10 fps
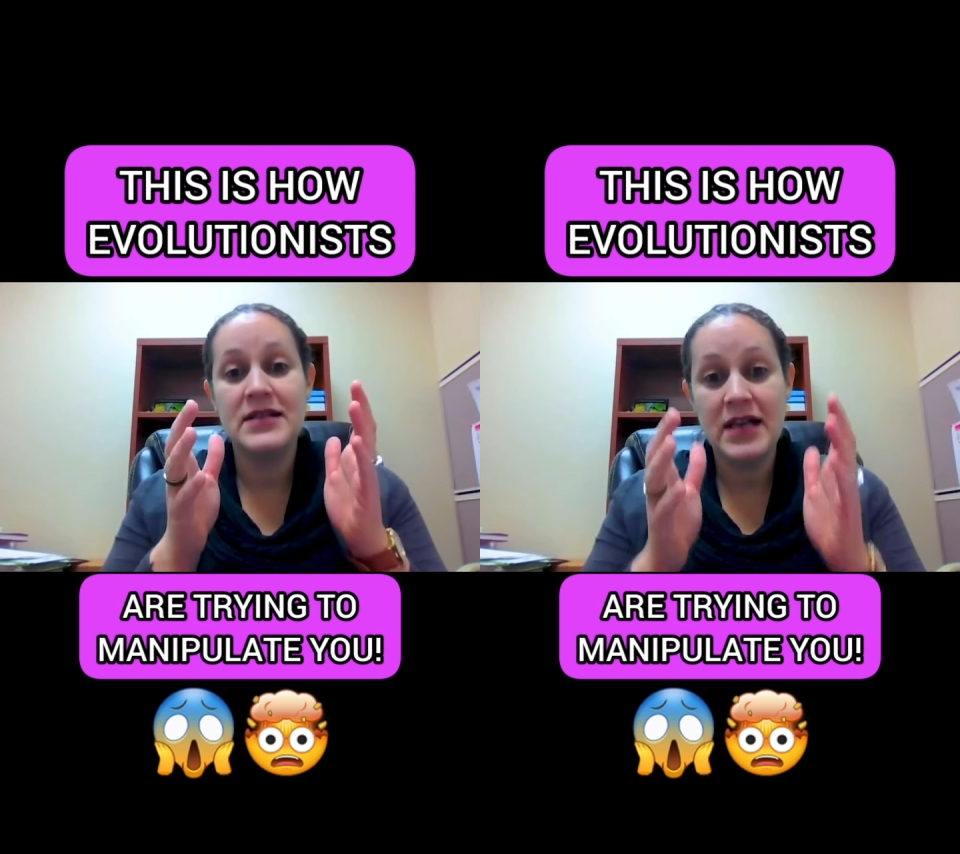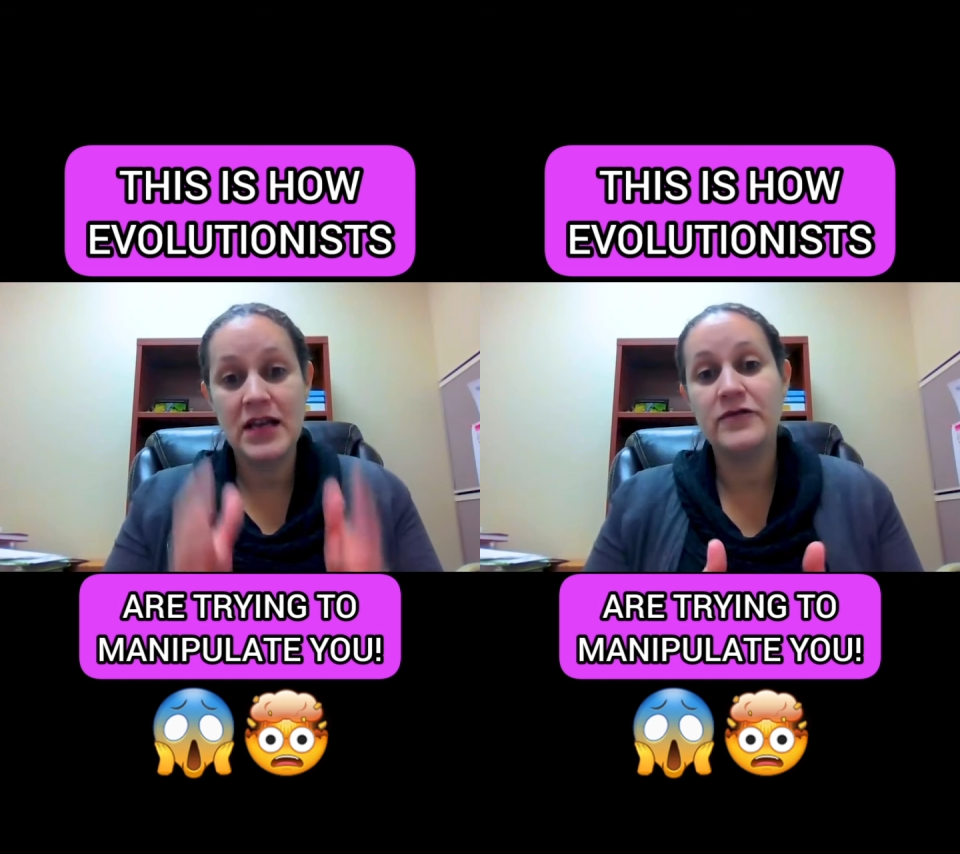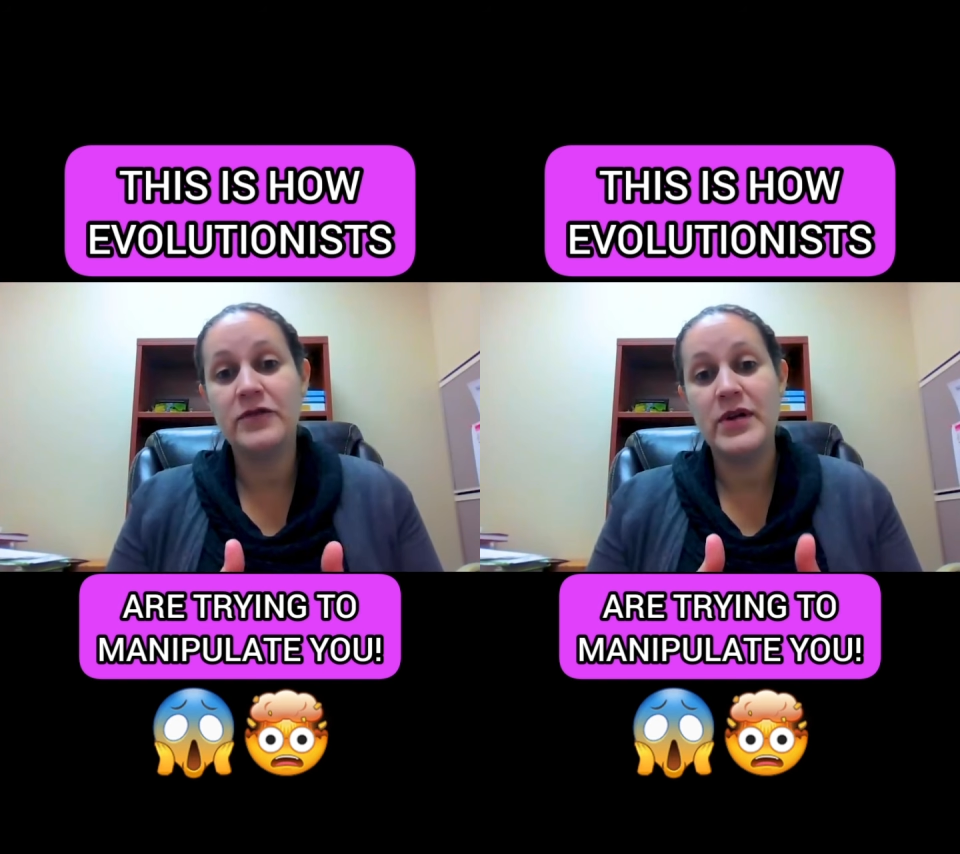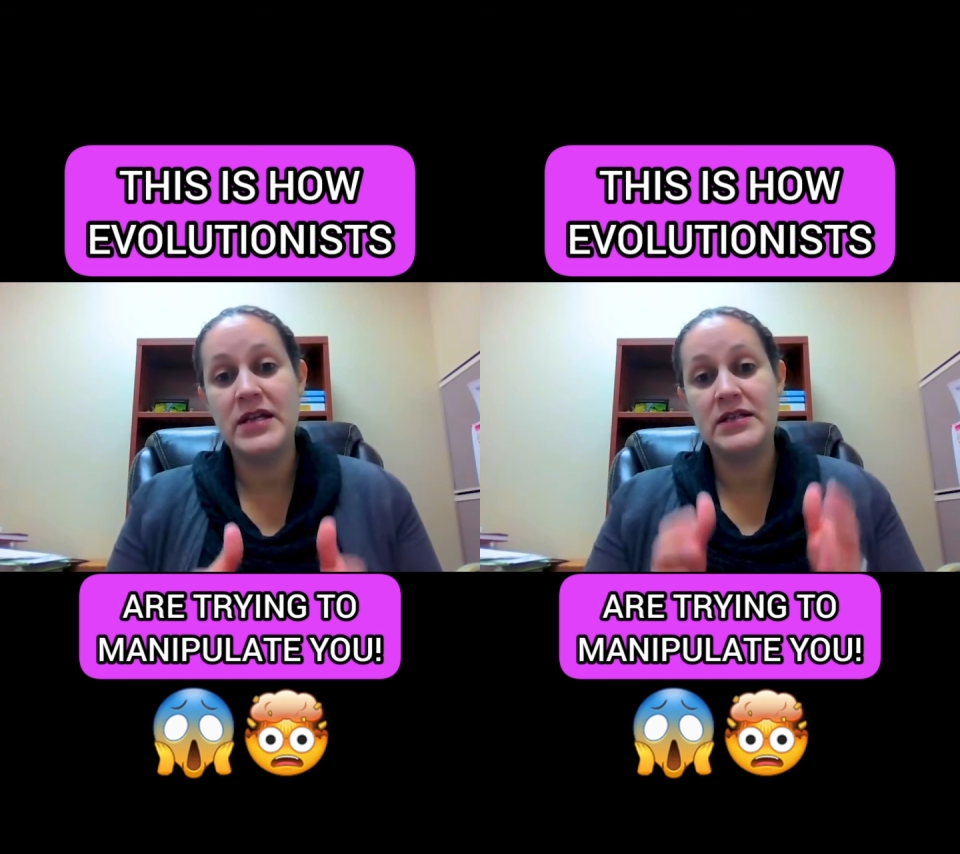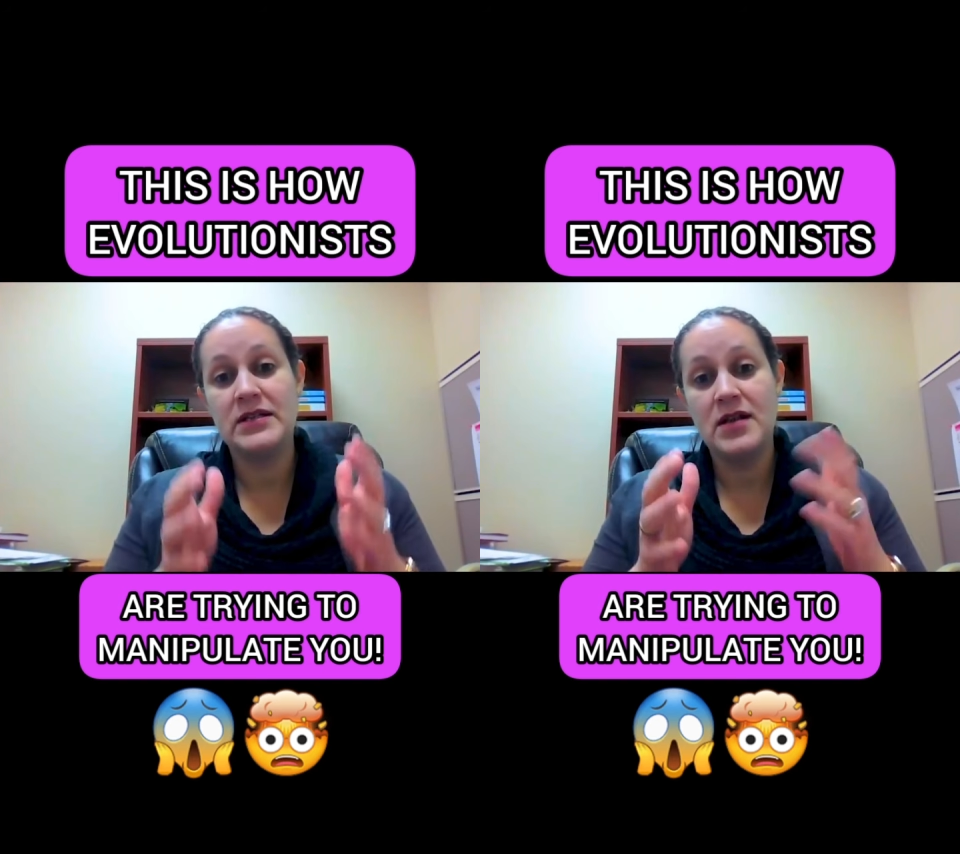the
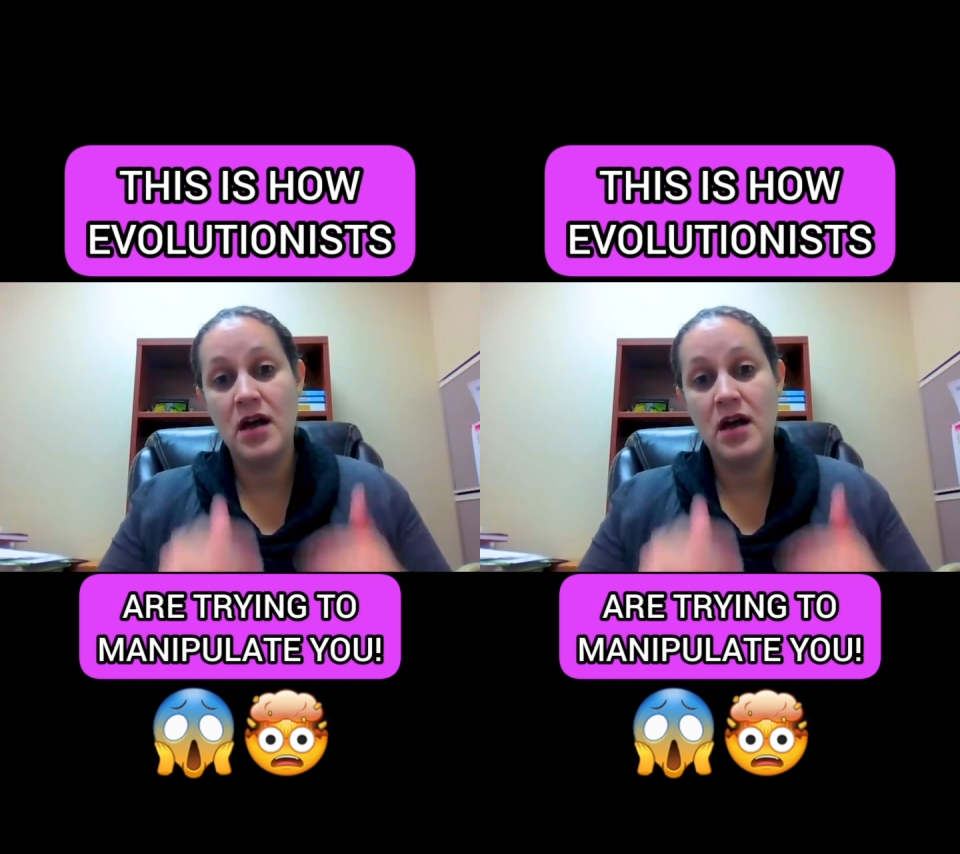influence